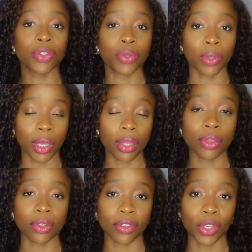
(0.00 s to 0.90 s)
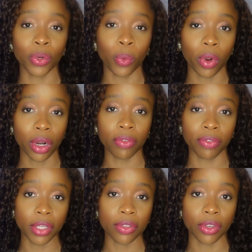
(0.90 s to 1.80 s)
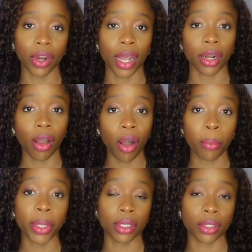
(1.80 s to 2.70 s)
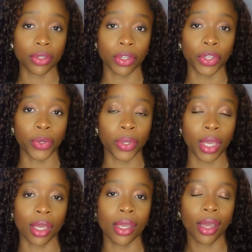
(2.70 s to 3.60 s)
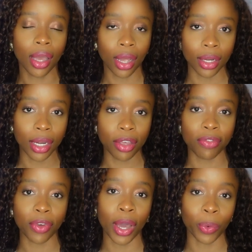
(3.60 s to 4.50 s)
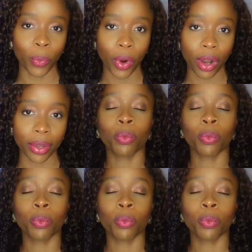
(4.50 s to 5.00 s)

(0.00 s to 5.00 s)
to get the skilled worker visa and come into the UK and live and work.